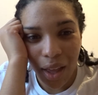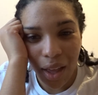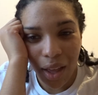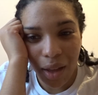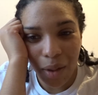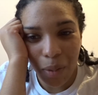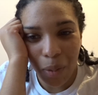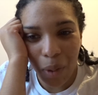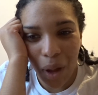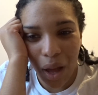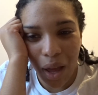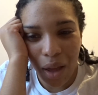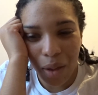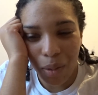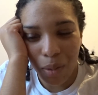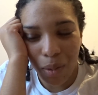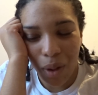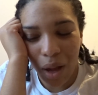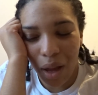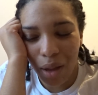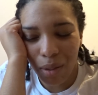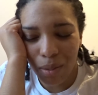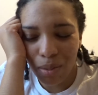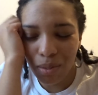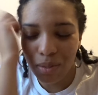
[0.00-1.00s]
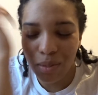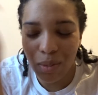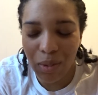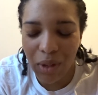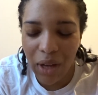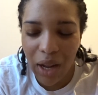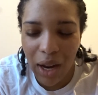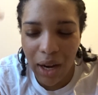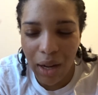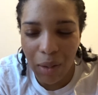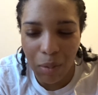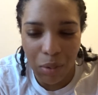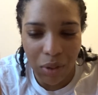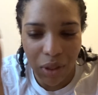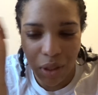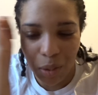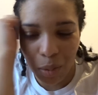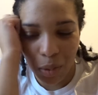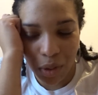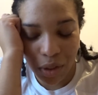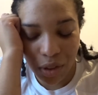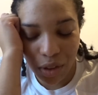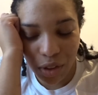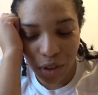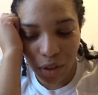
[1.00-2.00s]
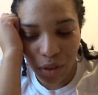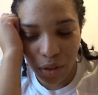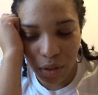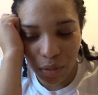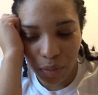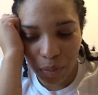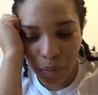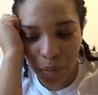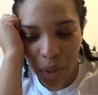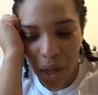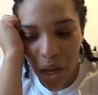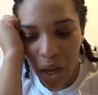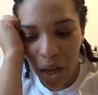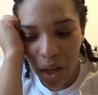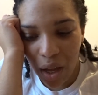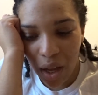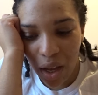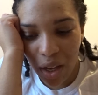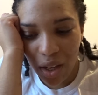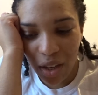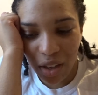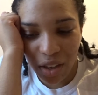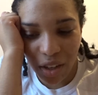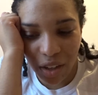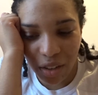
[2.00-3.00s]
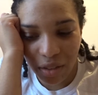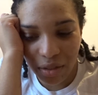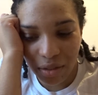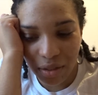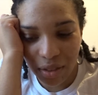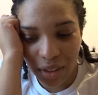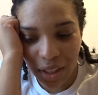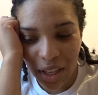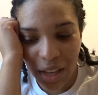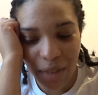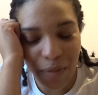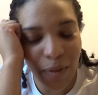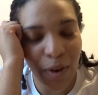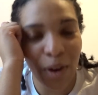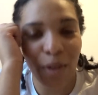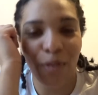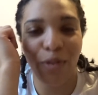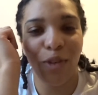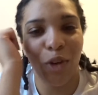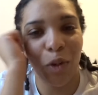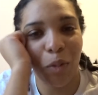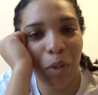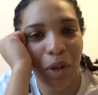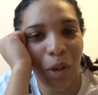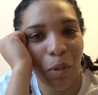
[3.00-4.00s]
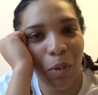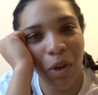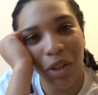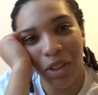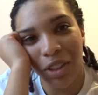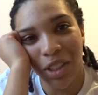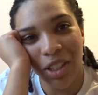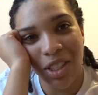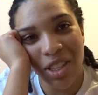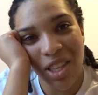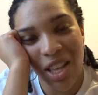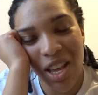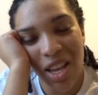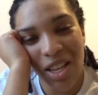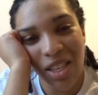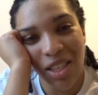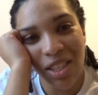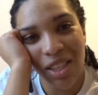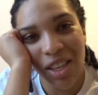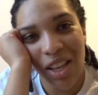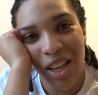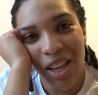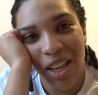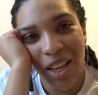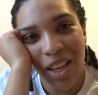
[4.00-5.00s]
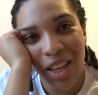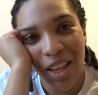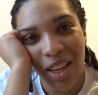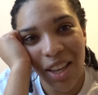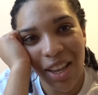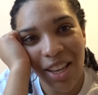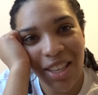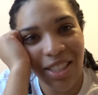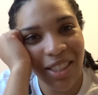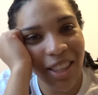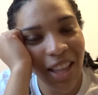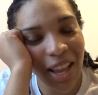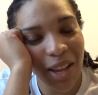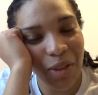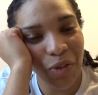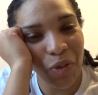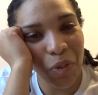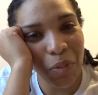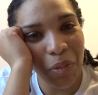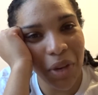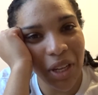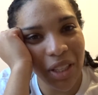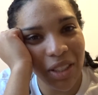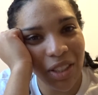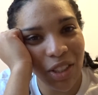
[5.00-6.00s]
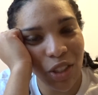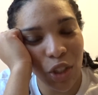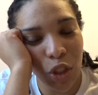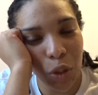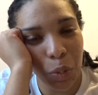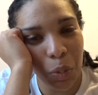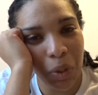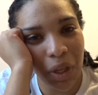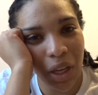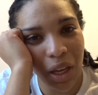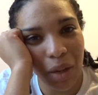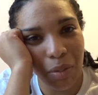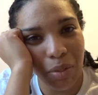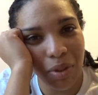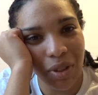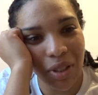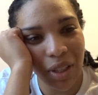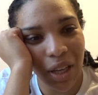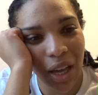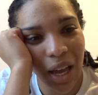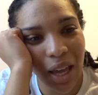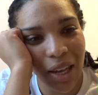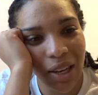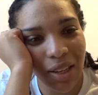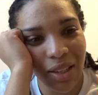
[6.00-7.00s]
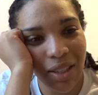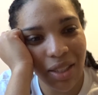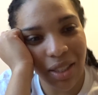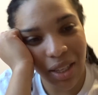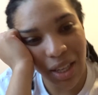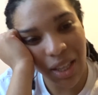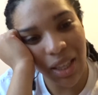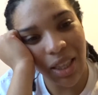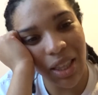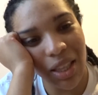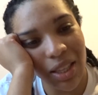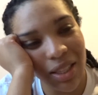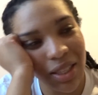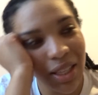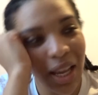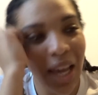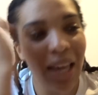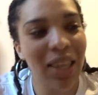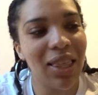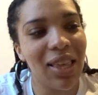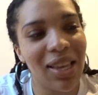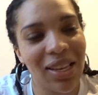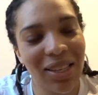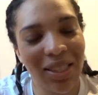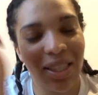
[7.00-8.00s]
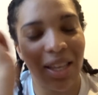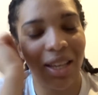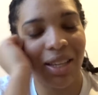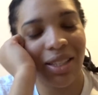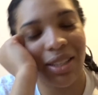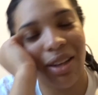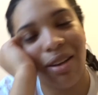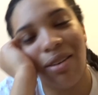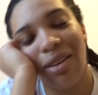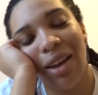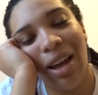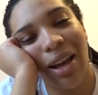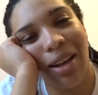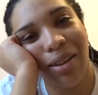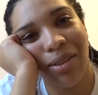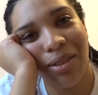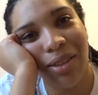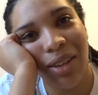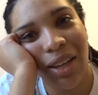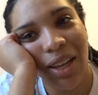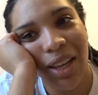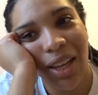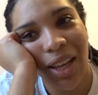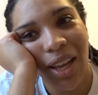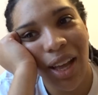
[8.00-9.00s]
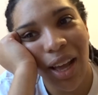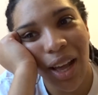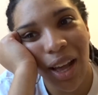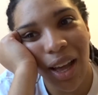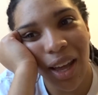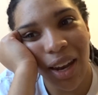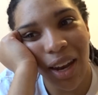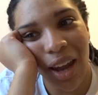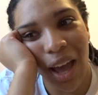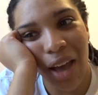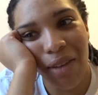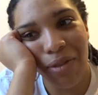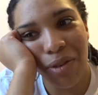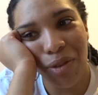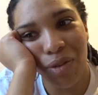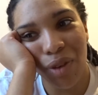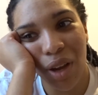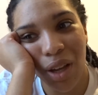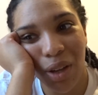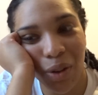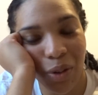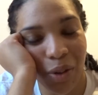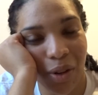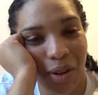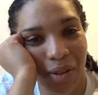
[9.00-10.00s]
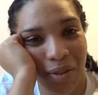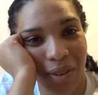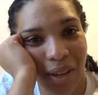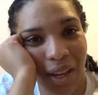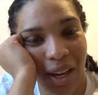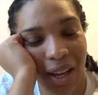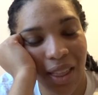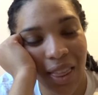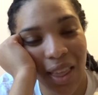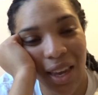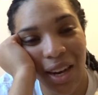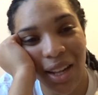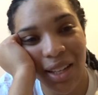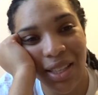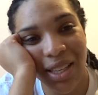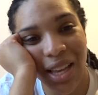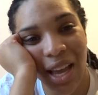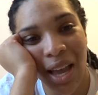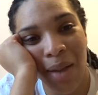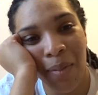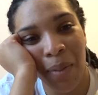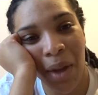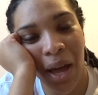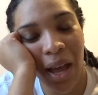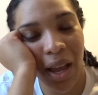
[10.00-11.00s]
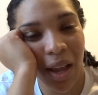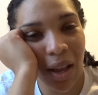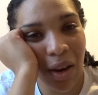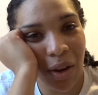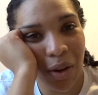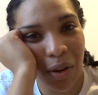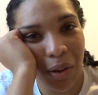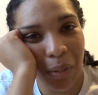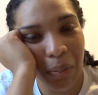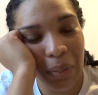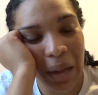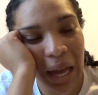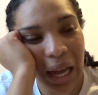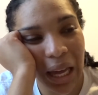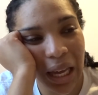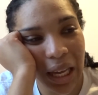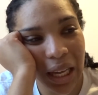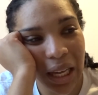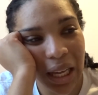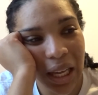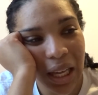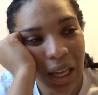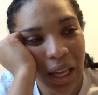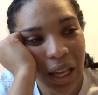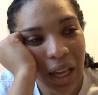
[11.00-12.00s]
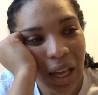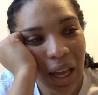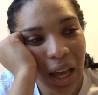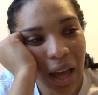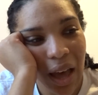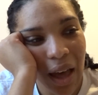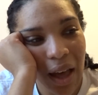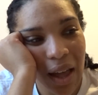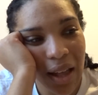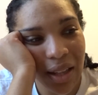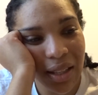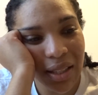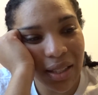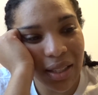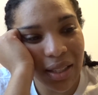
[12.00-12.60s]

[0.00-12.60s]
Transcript: Why would anybody want to? But, you know, even if nobody watches this, it's nice for me to just be able to kind of say these things out loud and have a record of it, and then in time I can look back and